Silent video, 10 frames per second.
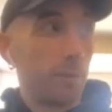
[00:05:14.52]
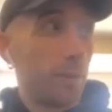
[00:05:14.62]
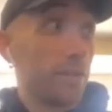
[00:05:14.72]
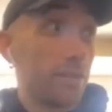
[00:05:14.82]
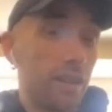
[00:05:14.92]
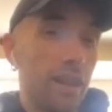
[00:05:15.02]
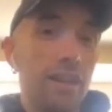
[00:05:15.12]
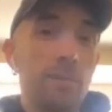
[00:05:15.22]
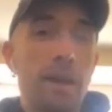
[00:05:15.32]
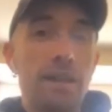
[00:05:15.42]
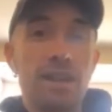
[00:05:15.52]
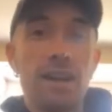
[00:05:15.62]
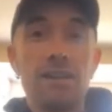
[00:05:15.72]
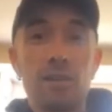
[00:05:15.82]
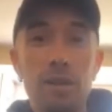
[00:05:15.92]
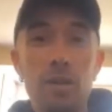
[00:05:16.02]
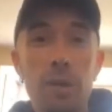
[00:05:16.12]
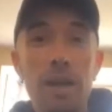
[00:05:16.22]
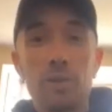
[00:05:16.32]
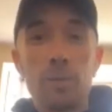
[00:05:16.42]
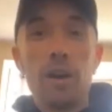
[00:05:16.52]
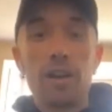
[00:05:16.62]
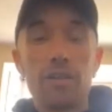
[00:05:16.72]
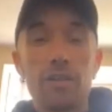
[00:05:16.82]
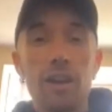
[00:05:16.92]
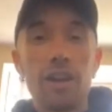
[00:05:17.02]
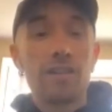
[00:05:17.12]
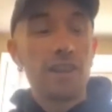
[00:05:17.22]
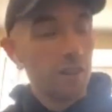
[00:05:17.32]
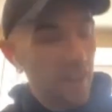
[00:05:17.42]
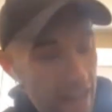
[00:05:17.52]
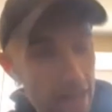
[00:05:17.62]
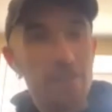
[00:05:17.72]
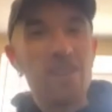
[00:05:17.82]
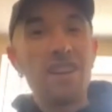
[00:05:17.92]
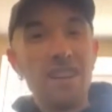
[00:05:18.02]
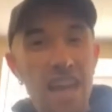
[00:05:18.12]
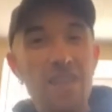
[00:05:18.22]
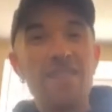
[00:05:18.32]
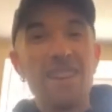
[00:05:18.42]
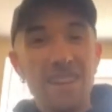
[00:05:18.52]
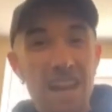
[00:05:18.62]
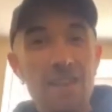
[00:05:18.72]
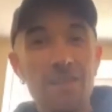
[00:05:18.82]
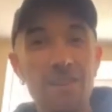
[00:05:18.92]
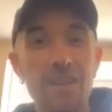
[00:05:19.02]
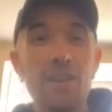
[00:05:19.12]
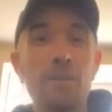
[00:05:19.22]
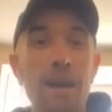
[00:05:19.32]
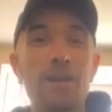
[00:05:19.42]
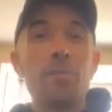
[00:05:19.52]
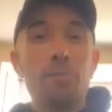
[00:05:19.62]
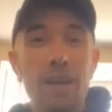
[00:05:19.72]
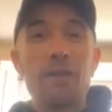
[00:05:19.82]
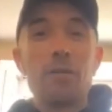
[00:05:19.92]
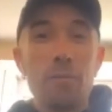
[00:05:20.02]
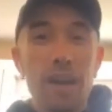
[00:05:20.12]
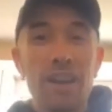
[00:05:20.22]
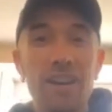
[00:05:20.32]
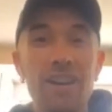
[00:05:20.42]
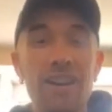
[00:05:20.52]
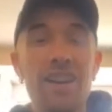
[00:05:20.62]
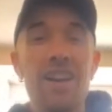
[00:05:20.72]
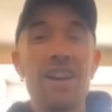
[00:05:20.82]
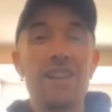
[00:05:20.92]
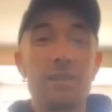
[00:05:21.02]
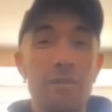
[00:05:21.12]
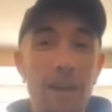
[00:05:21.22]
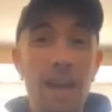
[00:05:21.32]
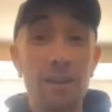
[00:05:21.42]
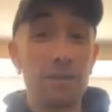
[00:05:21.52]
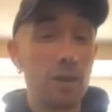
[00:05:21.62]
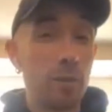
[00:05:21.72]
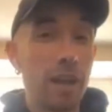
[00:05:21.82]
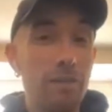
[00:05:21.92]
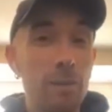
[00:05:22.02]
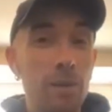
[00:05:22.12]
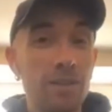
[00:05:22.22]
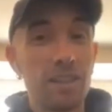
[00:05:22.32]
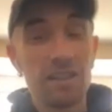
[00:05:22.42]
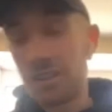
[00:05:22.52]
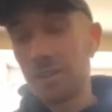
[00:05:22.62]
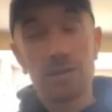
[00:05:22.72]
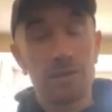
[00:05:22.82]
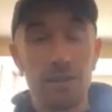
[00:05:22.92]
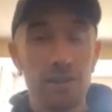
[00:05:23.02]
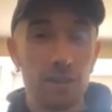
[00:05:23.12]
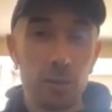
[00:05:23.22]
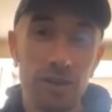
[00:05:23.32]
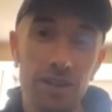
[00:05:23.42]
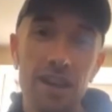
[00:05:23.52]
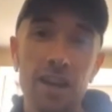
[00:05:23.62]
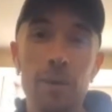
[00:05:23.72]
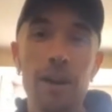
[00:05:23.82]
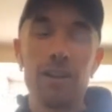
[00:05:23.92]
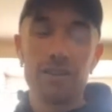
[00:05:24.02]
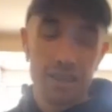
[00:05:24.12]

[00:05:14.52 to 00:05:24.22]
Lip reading: when I was a kid, Pantera to be the benchmark of like, they got heavier and heavier and heavier and the band got bigger and bigger. And as a fan of super heavy music, because I was super into death metal, I